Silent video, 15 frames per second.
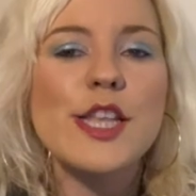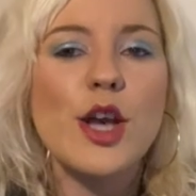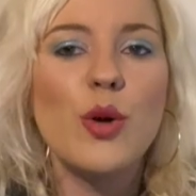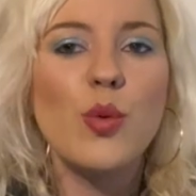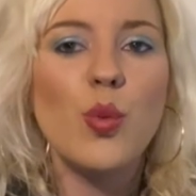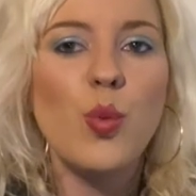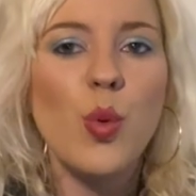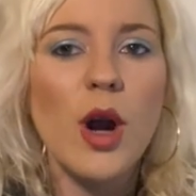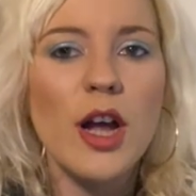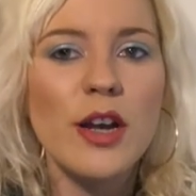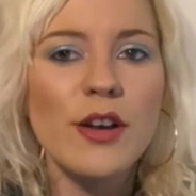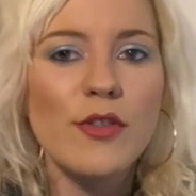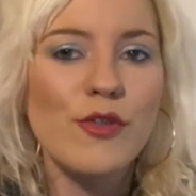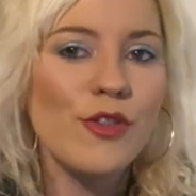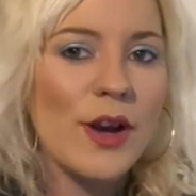So
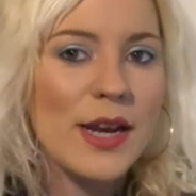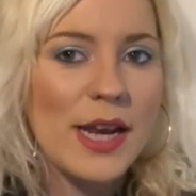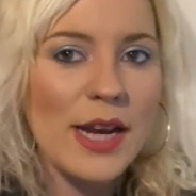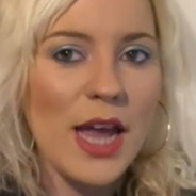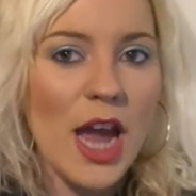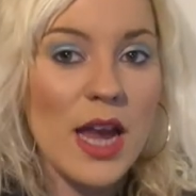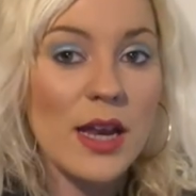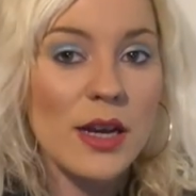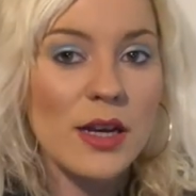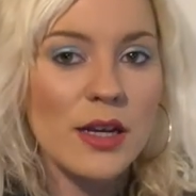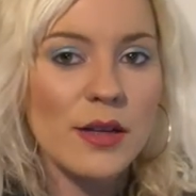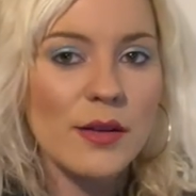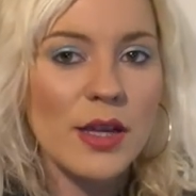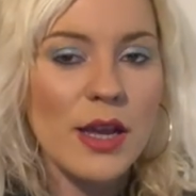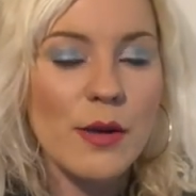one Friday night,
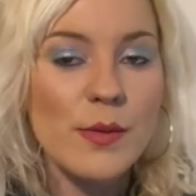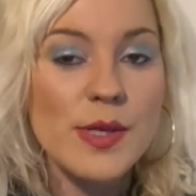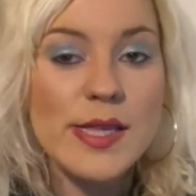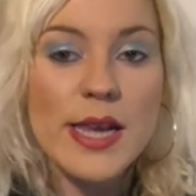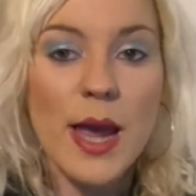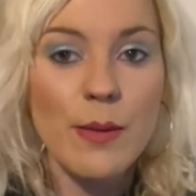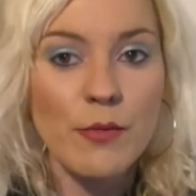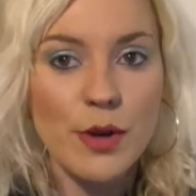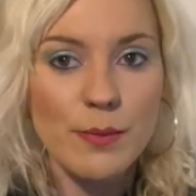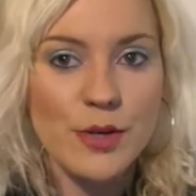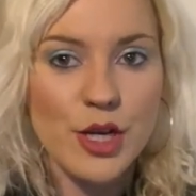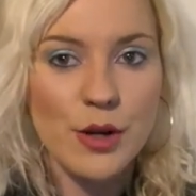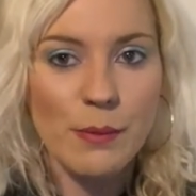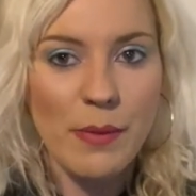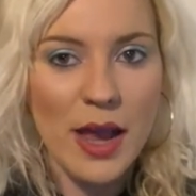it was time for
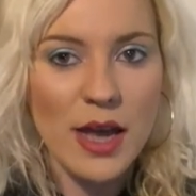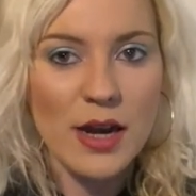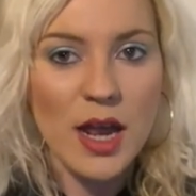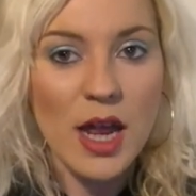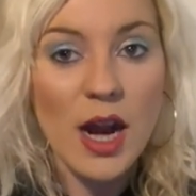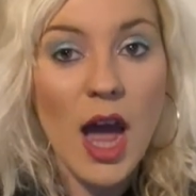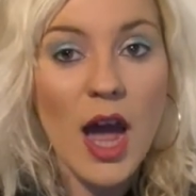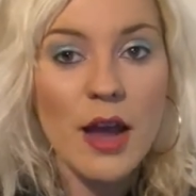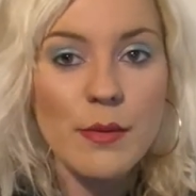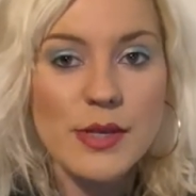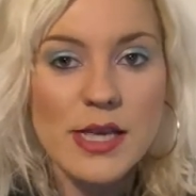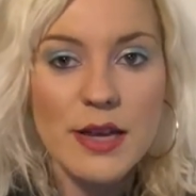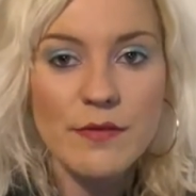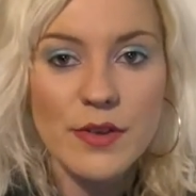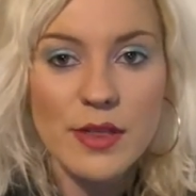him to go to bed. And I
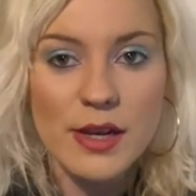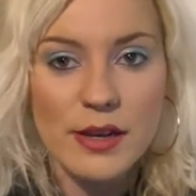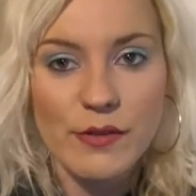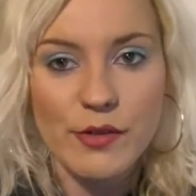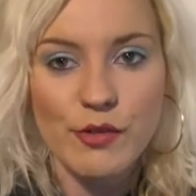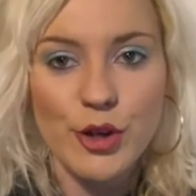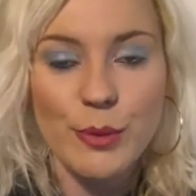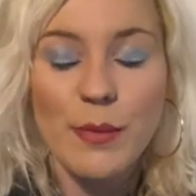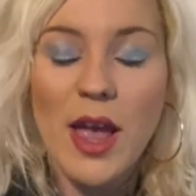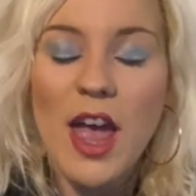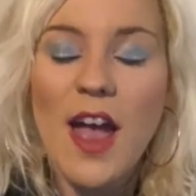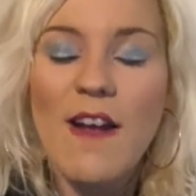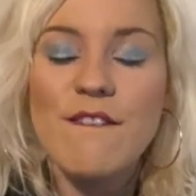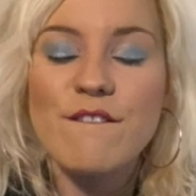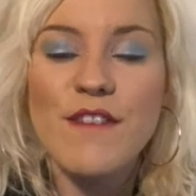was left in the living room,
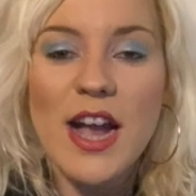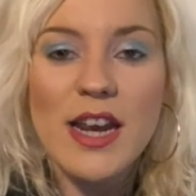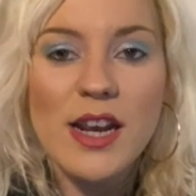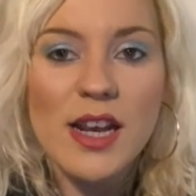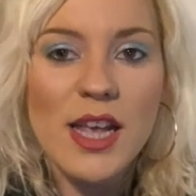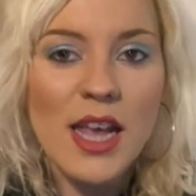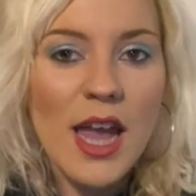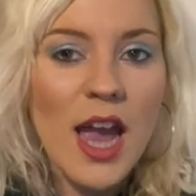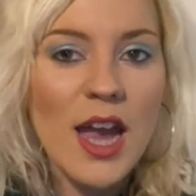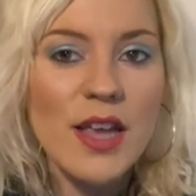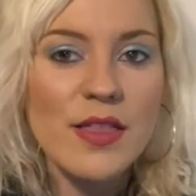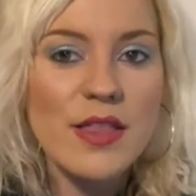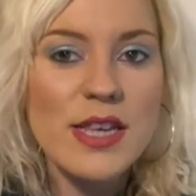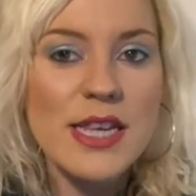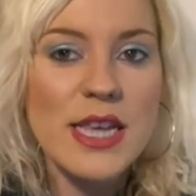finally
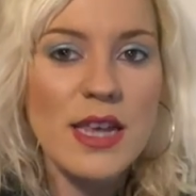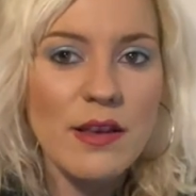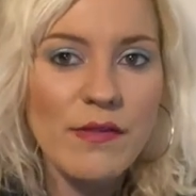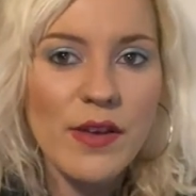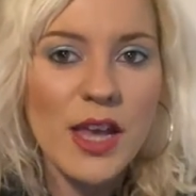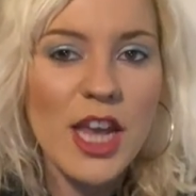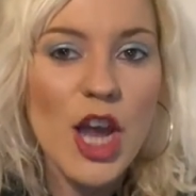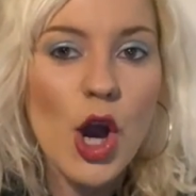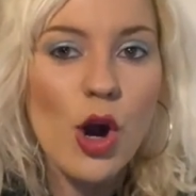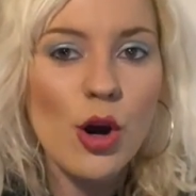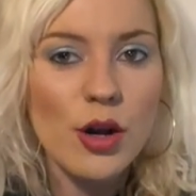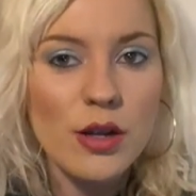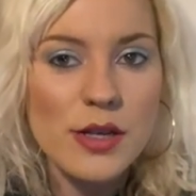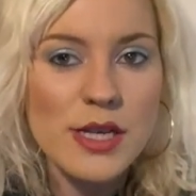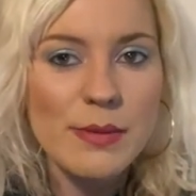had the TV
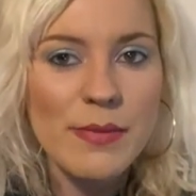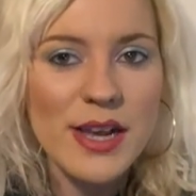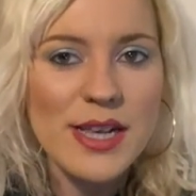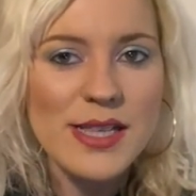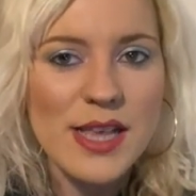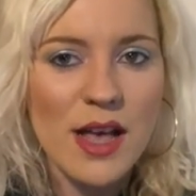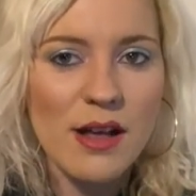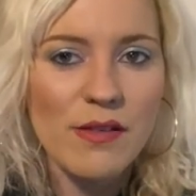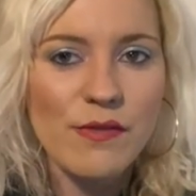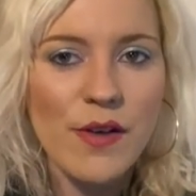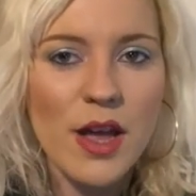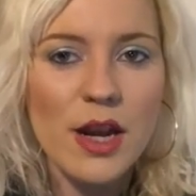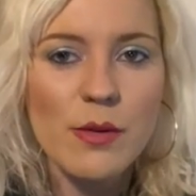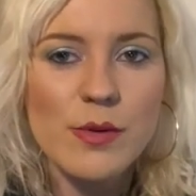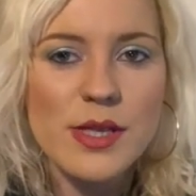all to
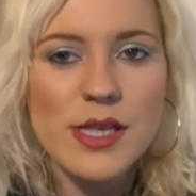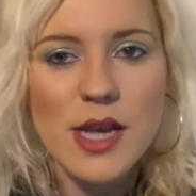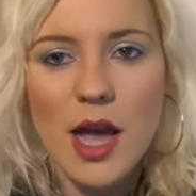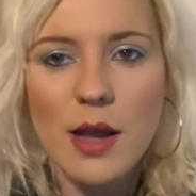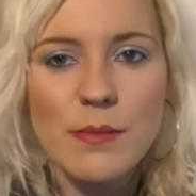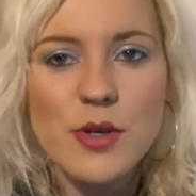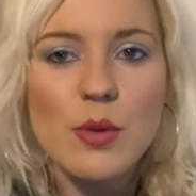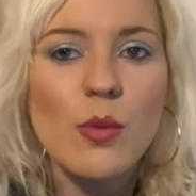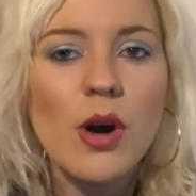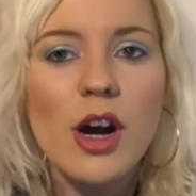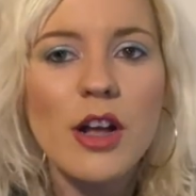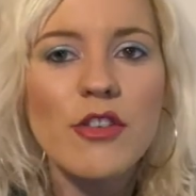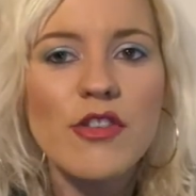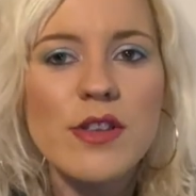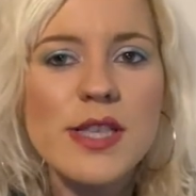myself. And it was time to
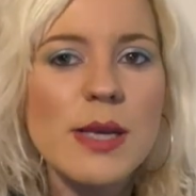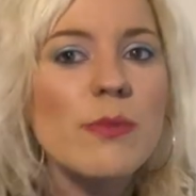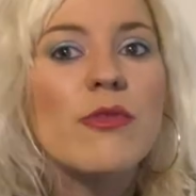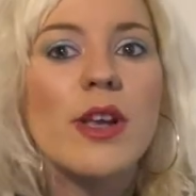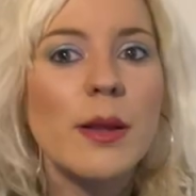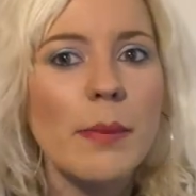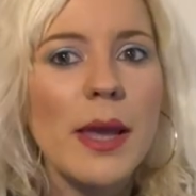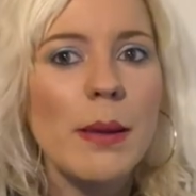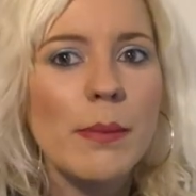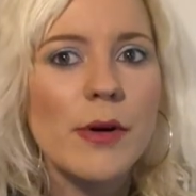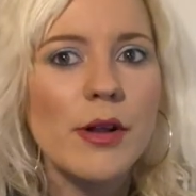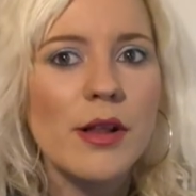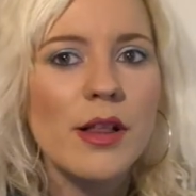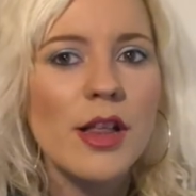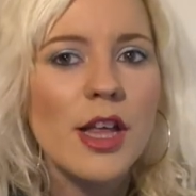watch some real
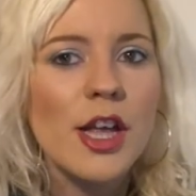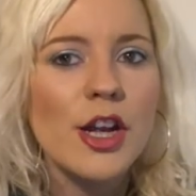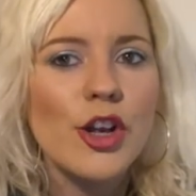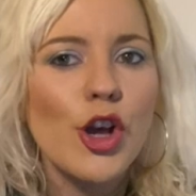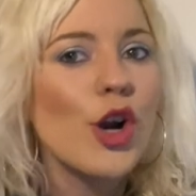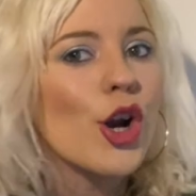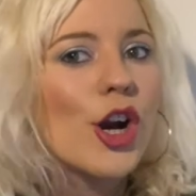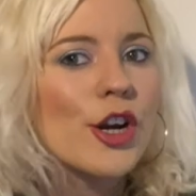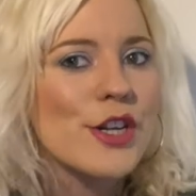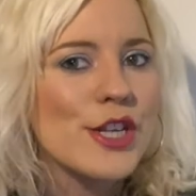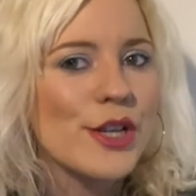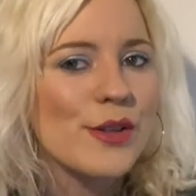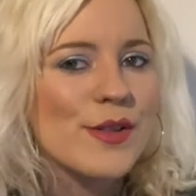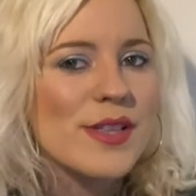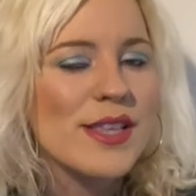people, not
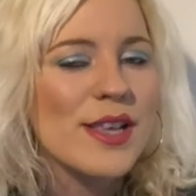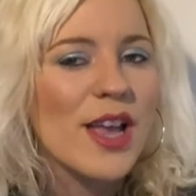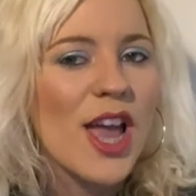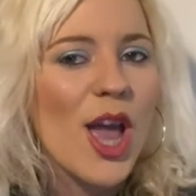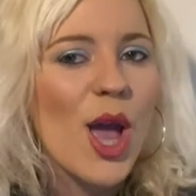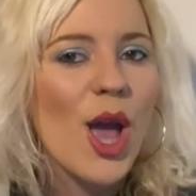cartoons.